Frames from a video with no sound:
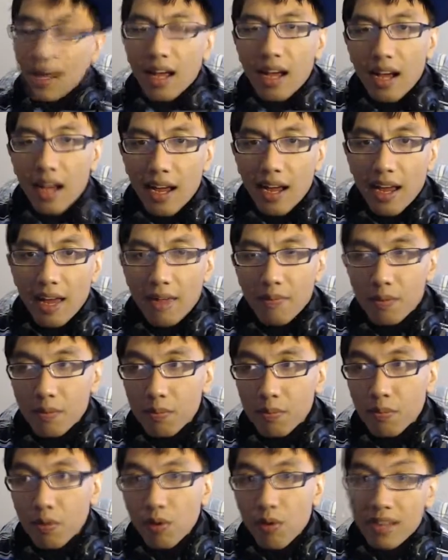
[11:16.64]
I have been
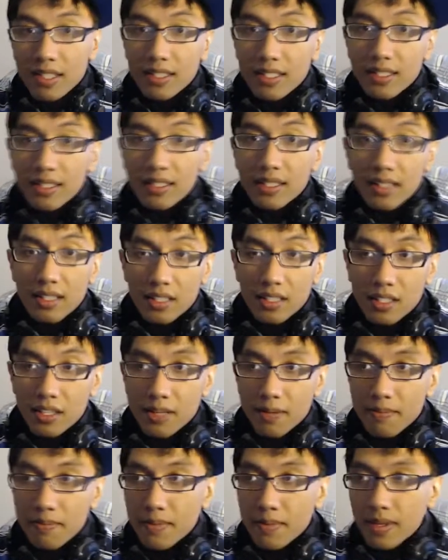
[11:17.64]
progressing in the
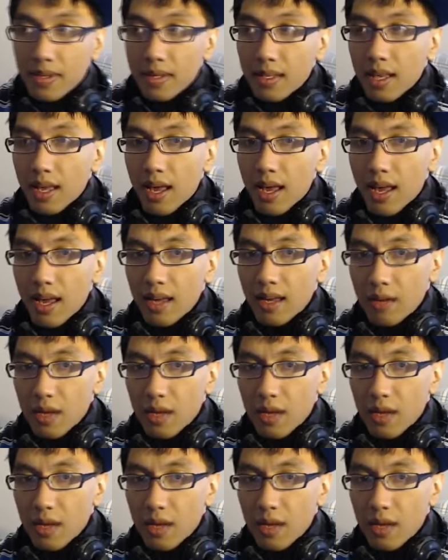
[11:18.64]
gym, and